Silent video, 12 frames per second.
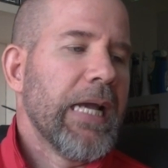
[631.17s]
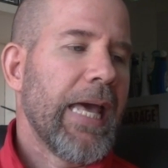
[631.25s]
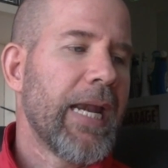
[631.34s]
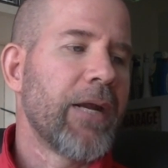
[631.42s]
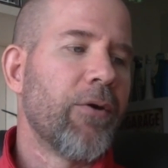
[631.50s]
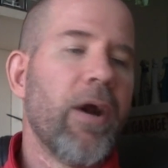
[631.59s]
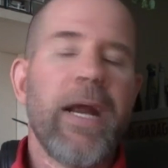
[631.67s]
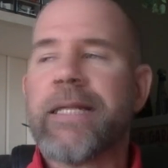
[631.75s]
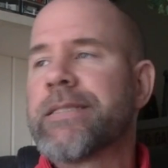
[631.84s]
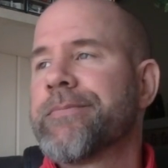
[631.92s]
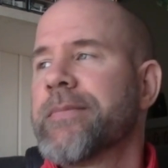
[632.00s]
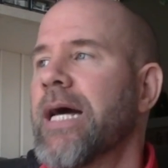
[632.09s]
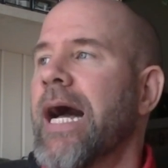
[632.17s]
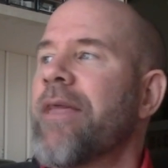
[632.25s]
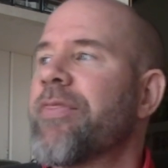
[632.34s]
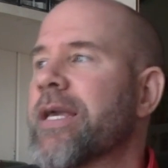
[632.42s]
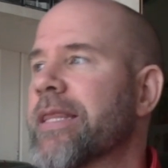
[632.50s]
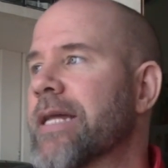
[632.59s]
At any rate, I
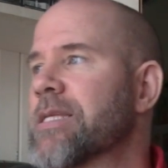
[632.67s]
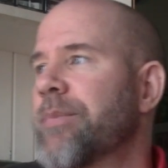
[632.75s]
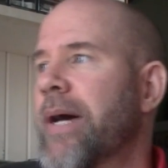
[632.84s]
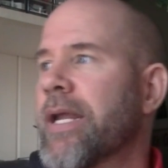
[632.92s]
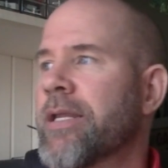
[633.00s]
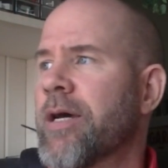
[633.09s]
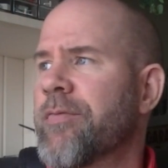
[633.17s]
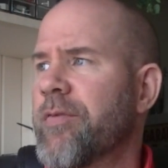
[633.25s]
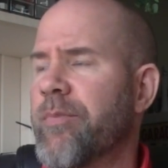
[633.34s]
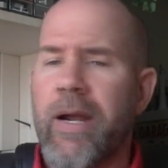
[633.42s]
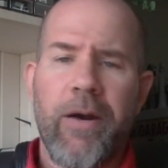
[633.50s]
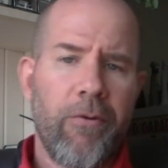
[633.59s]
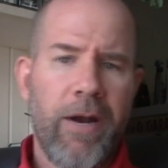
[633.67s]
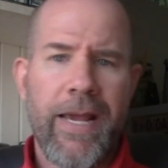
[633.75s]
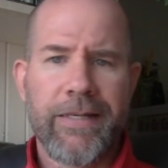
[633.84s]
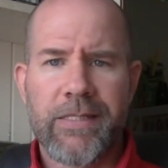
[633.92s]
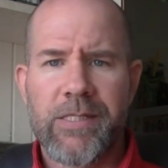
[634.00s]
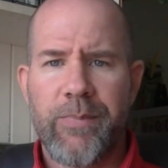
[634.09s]
think that's about enough of my
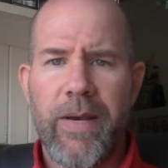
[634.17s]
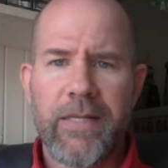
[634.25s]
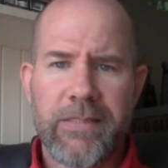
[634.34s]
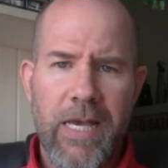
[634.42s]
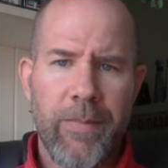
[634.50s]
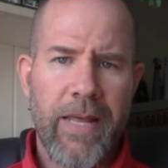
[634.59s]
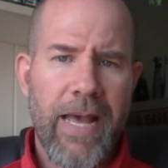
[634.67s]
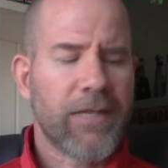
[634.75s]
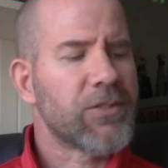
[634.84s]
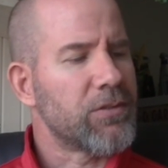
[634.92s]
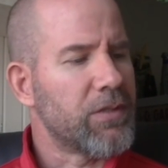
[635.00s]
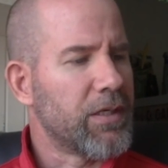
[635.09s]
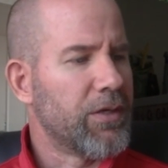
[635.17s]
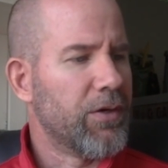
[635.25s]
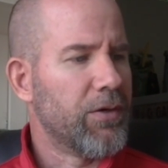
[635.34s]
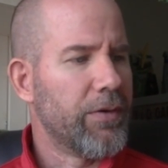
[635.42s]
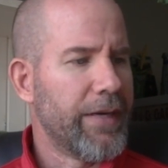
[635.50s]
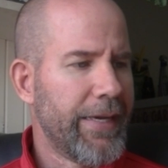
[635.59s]
rant. It's about time to actually
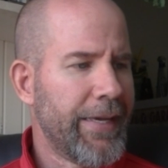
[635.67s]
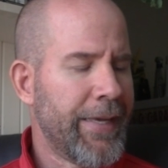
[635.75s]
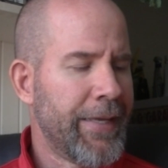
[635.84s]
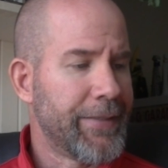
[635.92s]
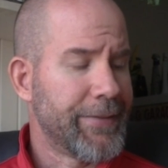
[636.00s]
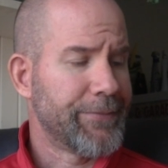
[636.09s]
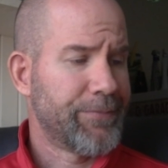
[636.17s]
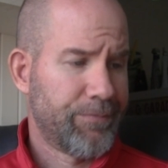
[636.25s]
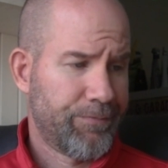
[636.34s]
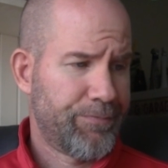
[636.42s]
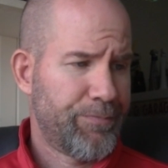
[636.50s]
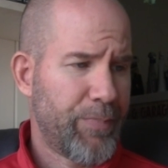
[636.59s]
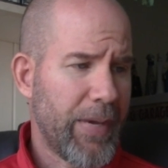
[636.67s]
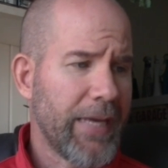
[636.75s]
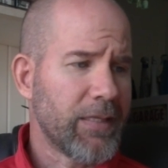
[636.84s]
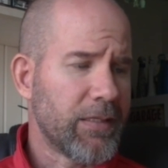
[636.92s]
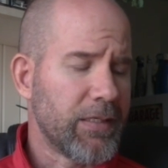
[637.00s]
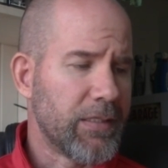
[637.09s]
go and
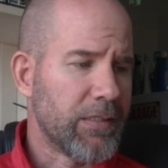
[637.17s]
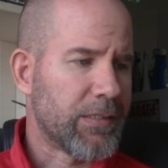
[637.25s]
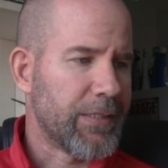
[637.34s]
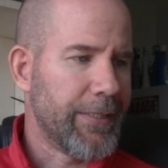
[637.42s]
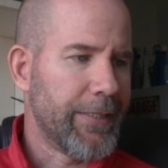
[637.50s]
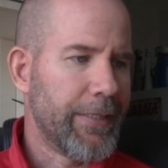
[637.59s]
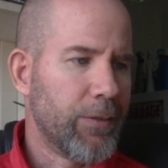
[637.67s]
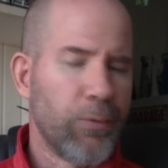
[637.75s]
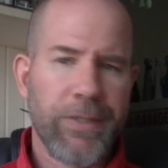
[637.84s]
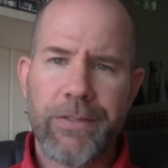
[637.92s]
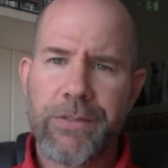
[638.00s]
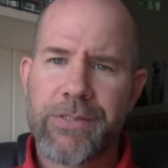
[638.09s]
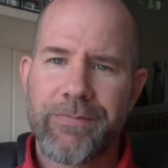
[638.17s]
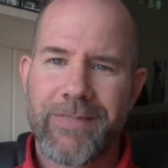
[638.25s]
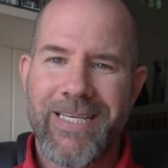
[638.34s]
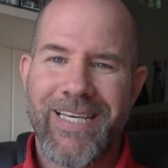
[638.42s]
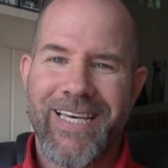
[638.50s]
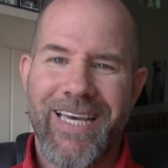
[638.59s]
paint these
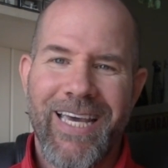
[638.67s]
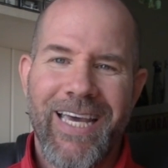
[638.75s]
wheels